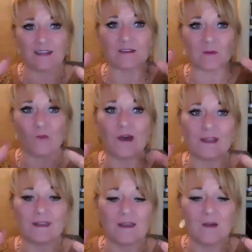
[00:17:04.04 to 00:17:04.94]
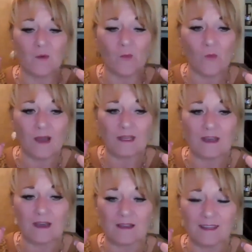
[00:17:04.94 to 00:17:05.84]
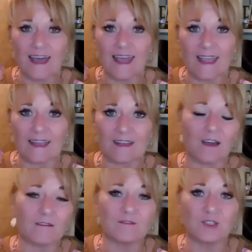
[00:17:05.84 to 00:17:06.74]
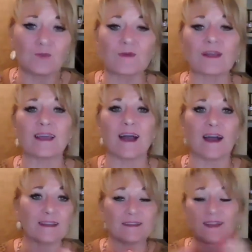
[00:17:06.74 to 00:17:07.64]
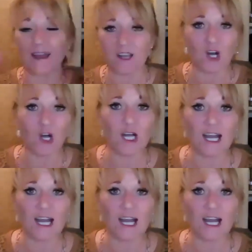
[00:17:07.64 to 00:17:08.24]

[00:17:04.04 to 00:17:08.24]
sell in one lane of jewelry. I like all